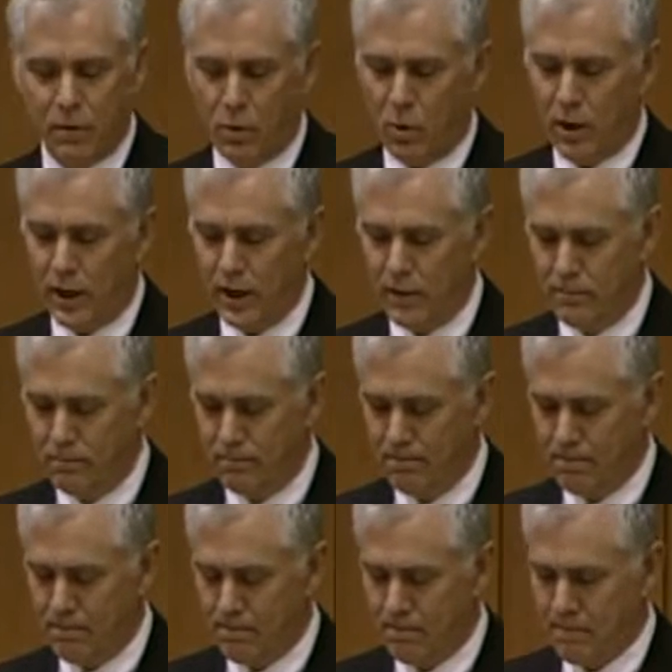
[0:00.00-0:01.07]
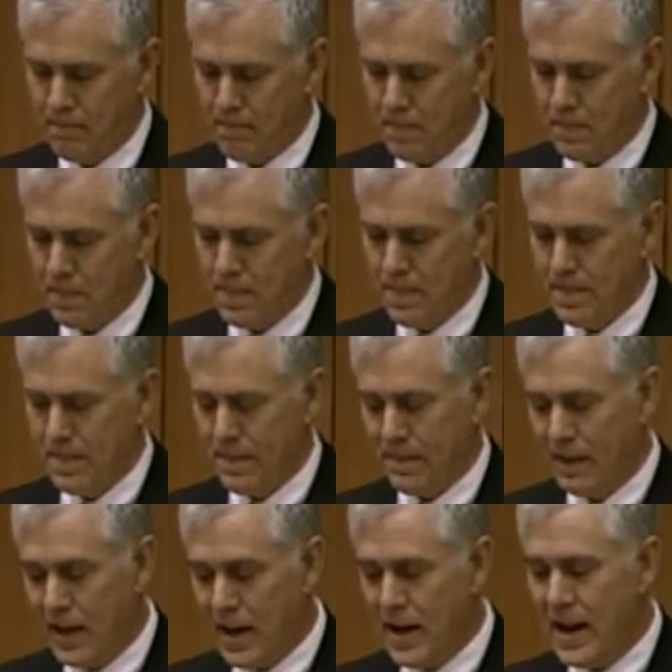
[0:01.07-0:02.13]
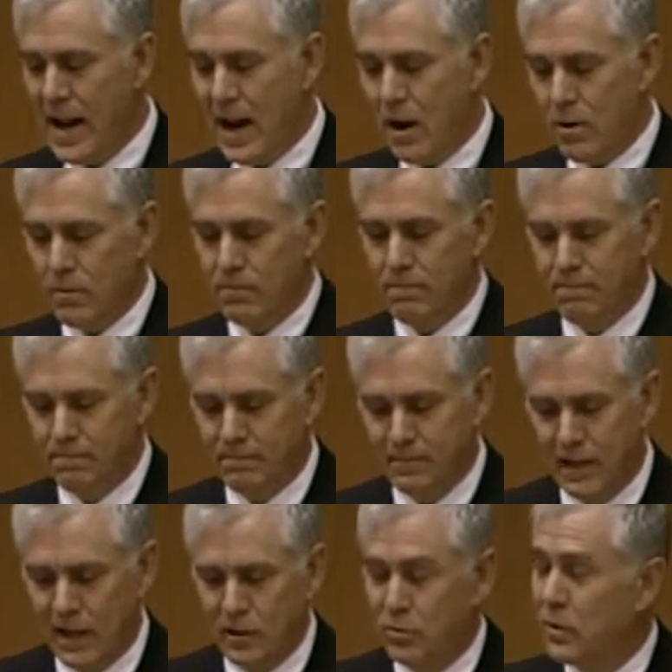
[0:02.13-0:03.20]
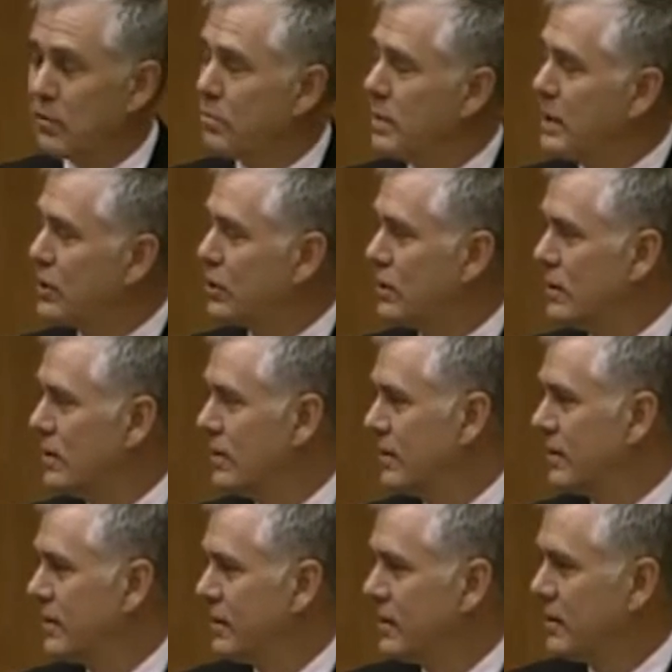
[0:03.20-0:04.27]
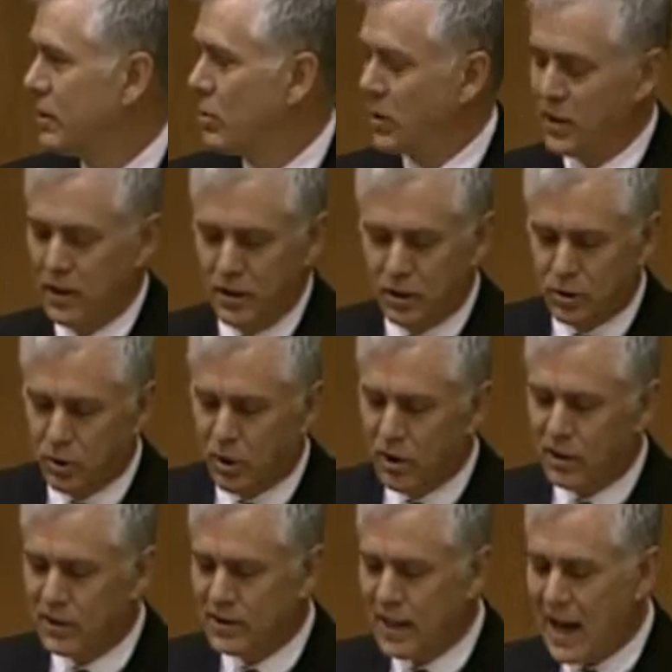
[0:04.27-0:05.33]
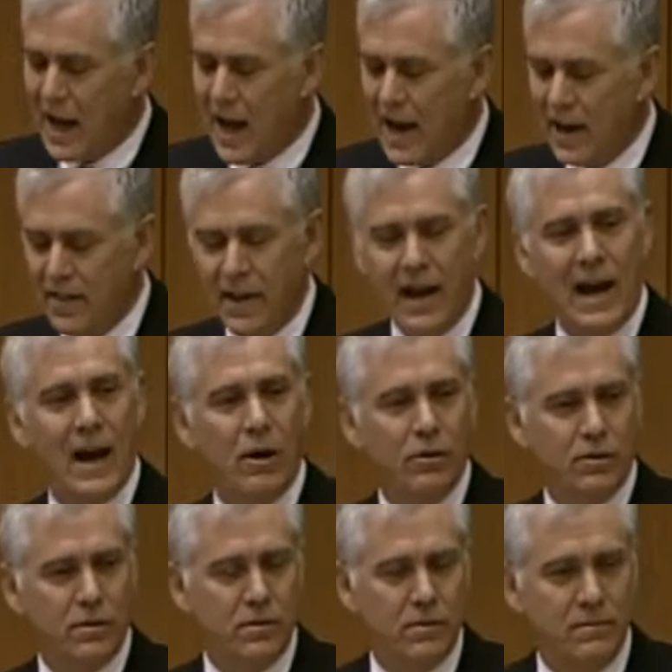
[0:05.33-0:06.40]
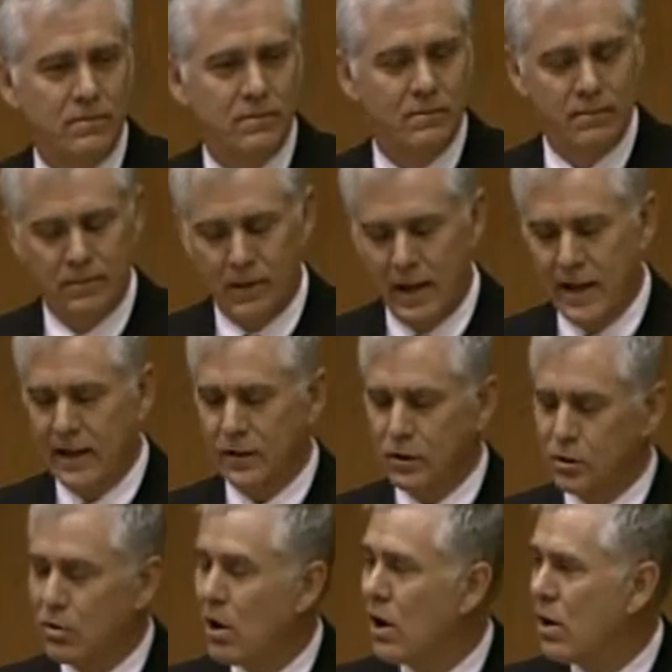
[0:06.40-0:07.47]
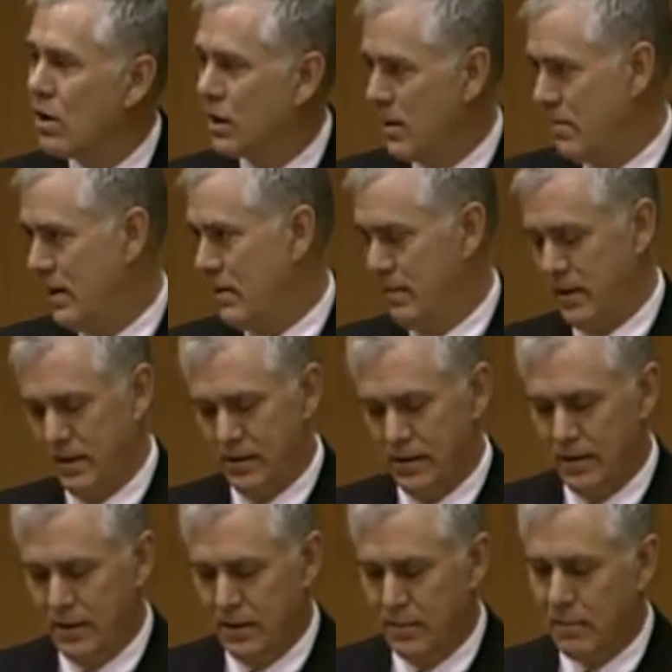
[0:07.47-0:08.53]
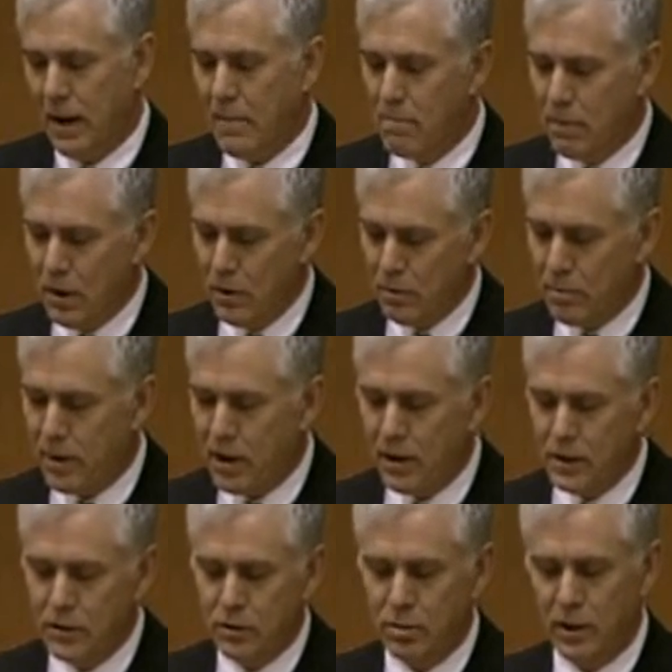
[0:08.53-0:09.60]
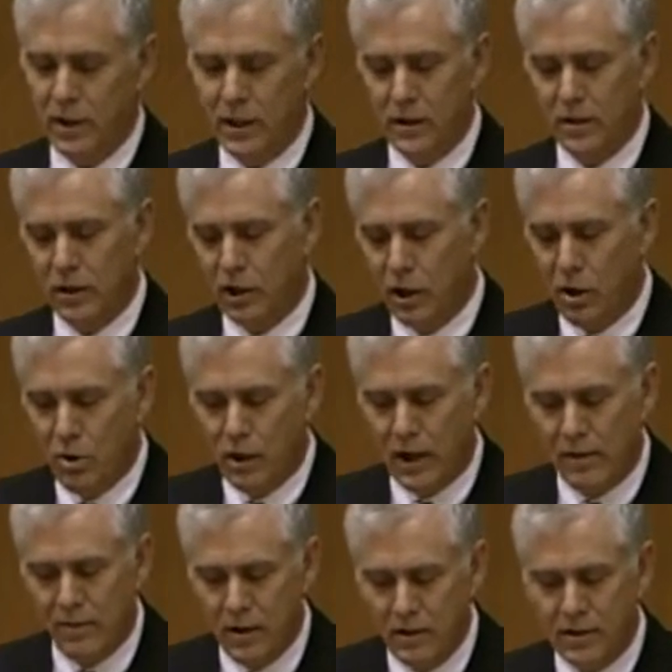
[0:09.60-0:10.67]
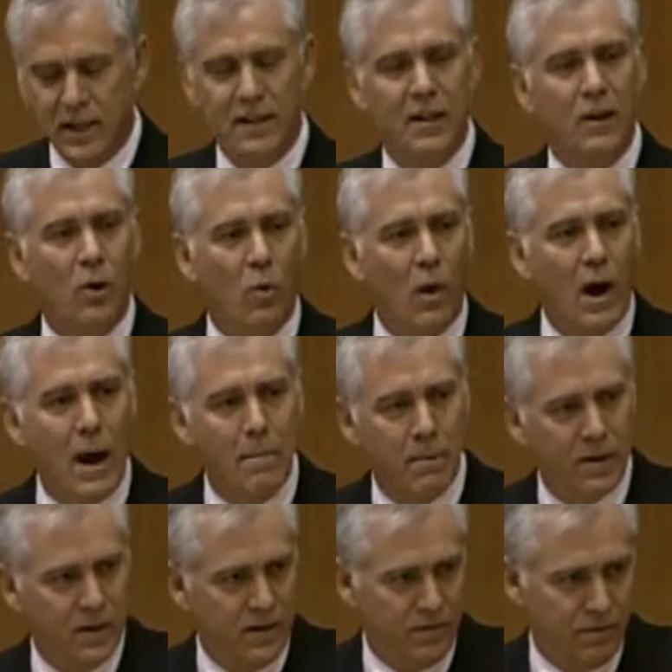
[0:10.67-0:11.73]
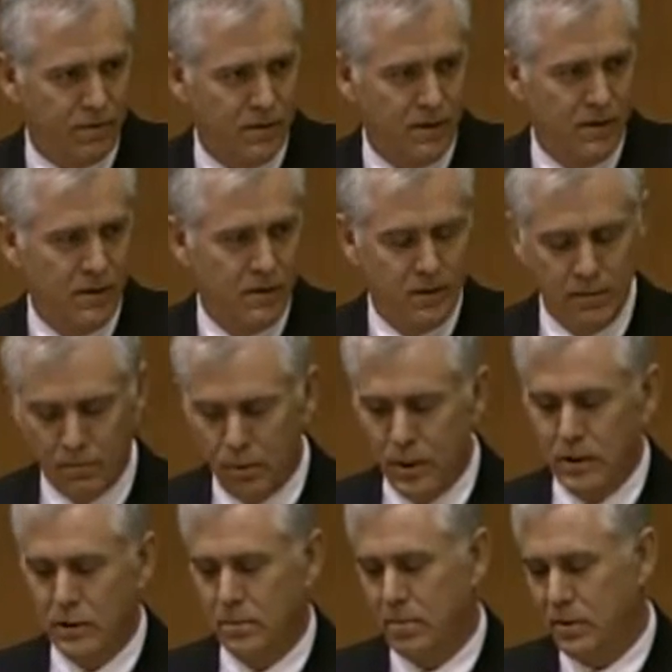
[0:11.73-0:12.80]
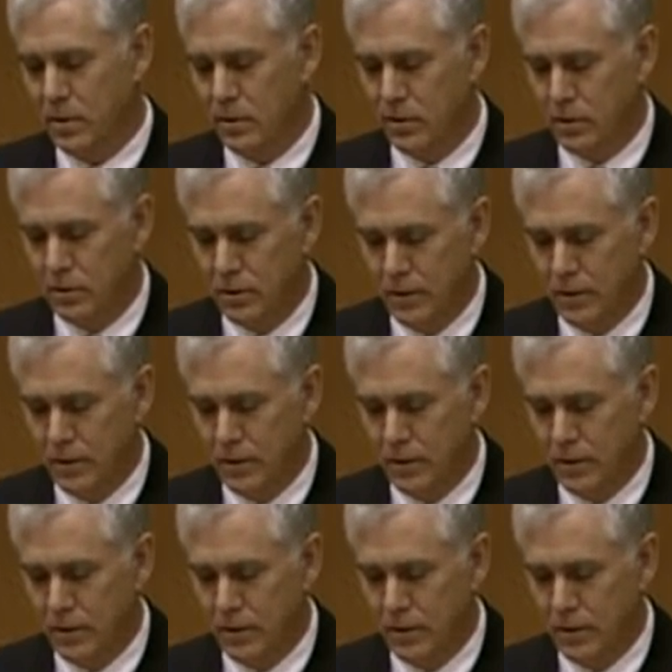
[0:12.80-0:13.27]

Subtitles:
Oregon. And now, as we've mentioned, with a historical tie in the House and a strong commitment by both parties to adhere to co-governance and the cooperative principles